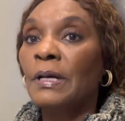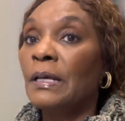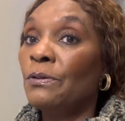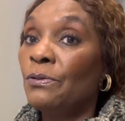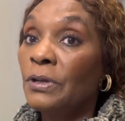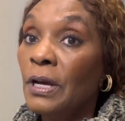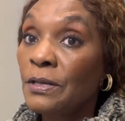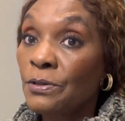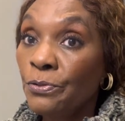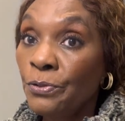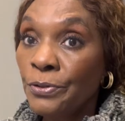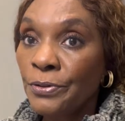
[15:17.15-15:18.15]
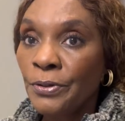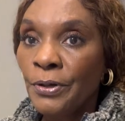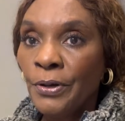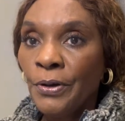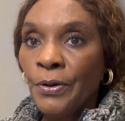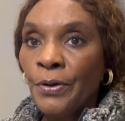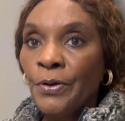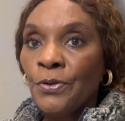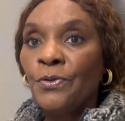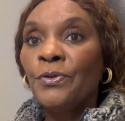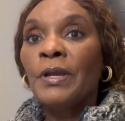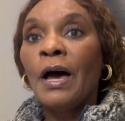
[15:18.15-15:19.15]
I said, oh, that's good.
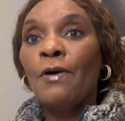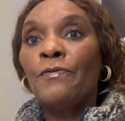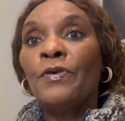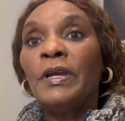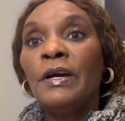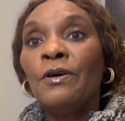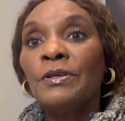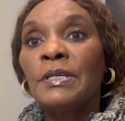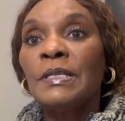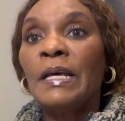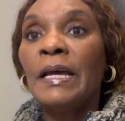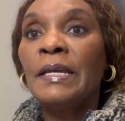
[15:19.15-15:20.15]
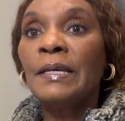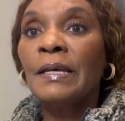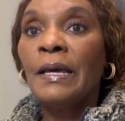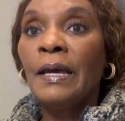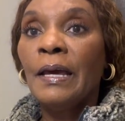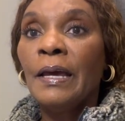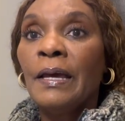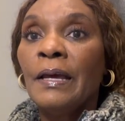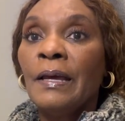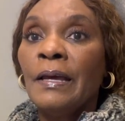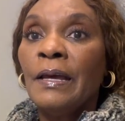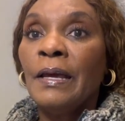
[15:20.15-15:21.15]
So now for Lagos, he said
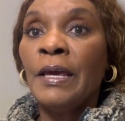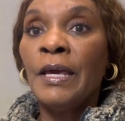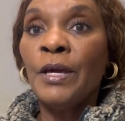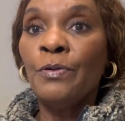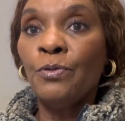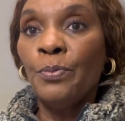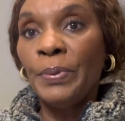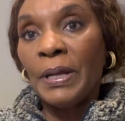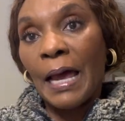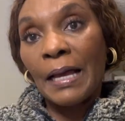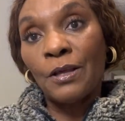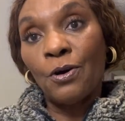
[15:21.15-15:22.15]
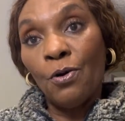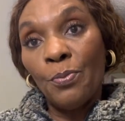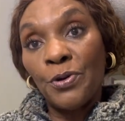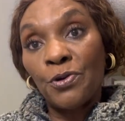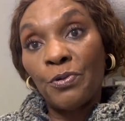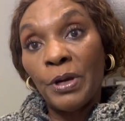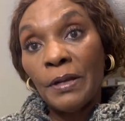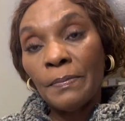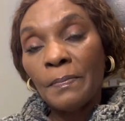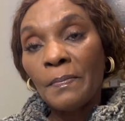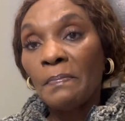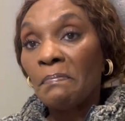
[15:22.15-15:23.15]
he will be like the go-between.
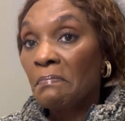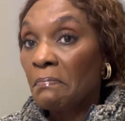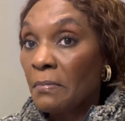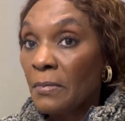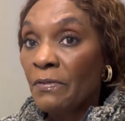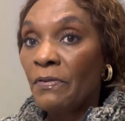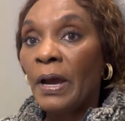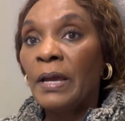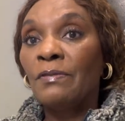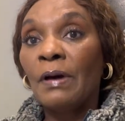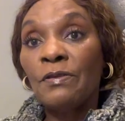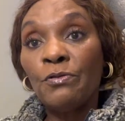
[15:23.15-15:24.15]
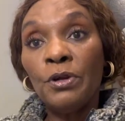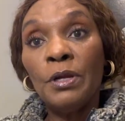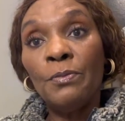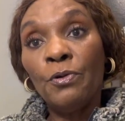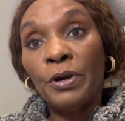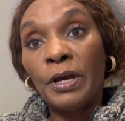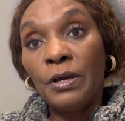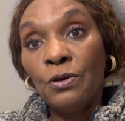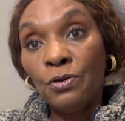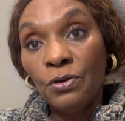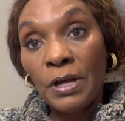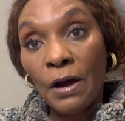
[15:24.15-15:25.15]
Fine. So I told him, okay, you
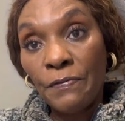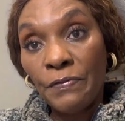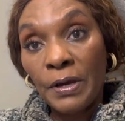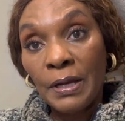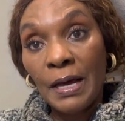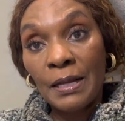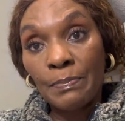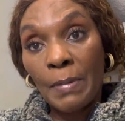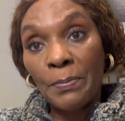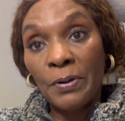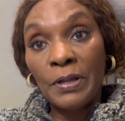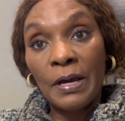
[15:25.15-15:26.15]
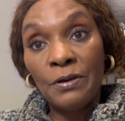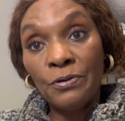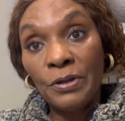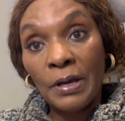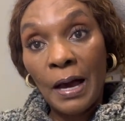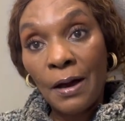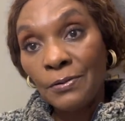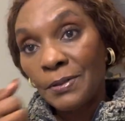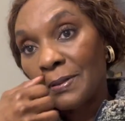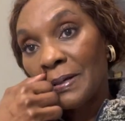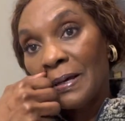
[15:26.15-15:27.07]
know Dafe, that's my brother, I know the house.